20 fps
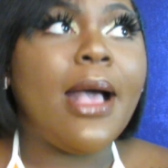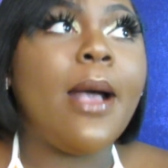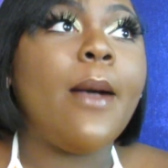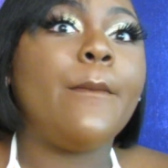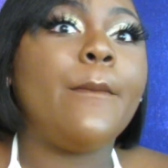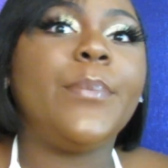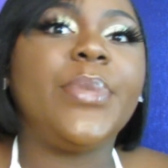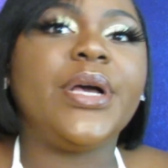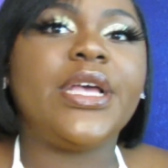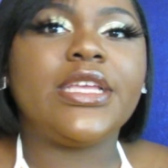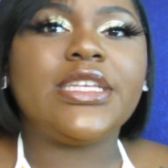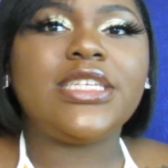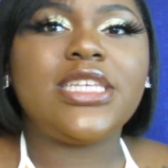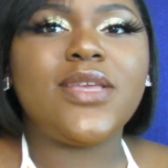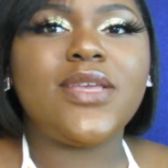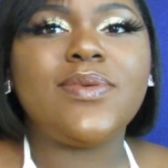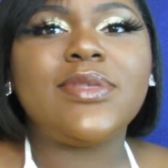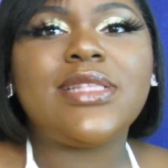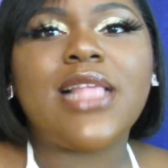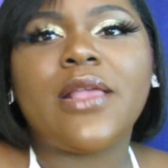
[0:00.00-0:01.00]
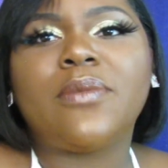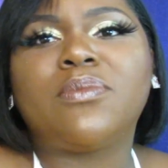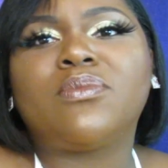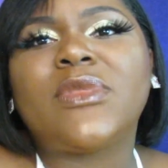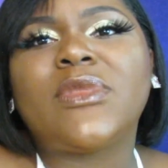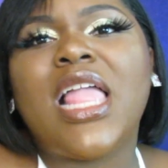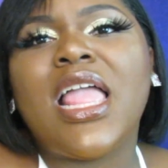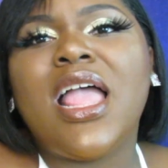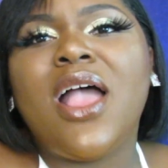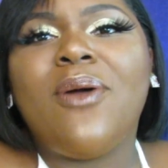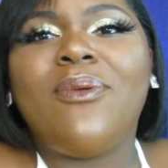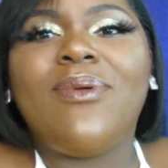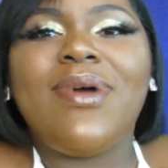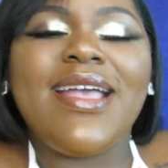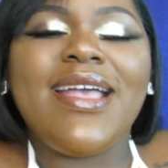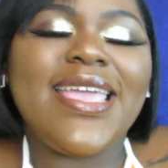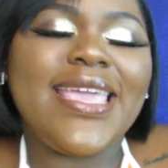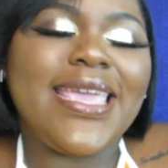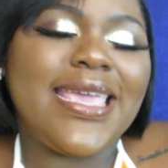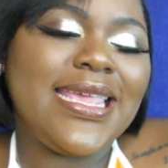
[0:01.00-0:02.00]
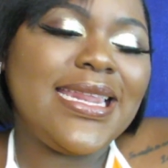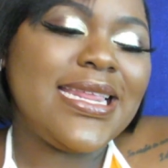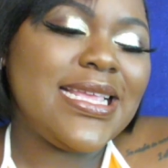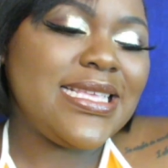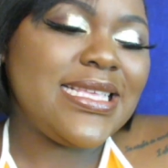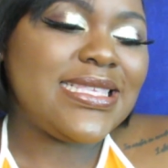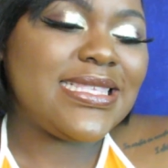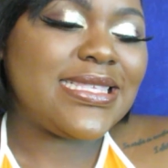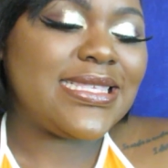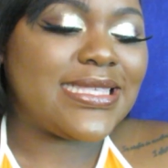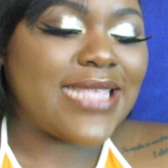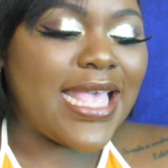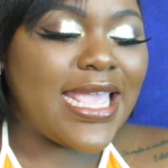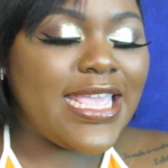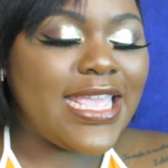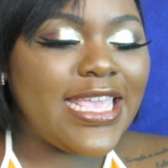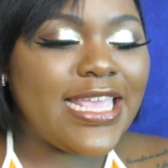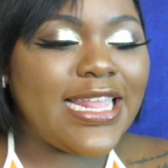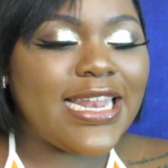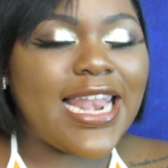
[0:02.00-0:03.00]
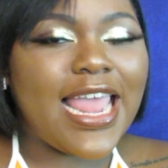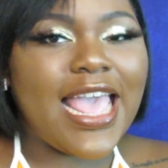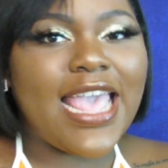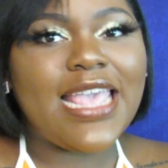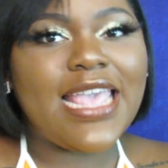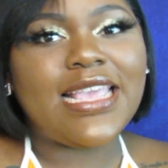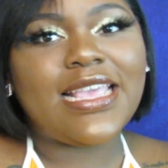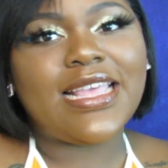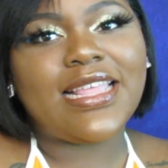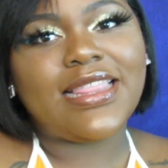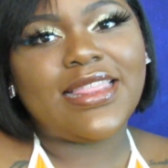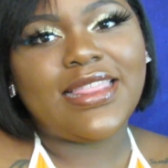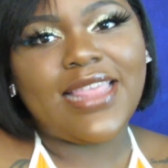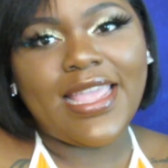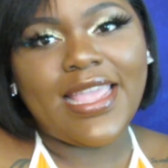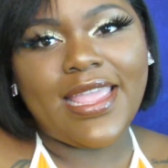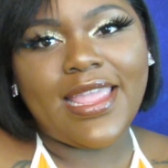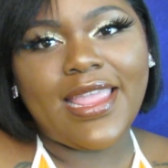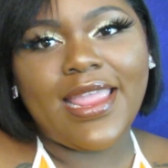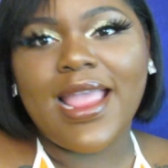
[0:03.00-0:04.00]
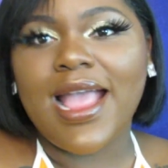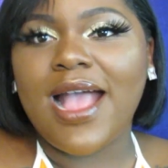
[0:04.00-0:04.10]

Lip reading: But she was like, well, he didn't say it like that.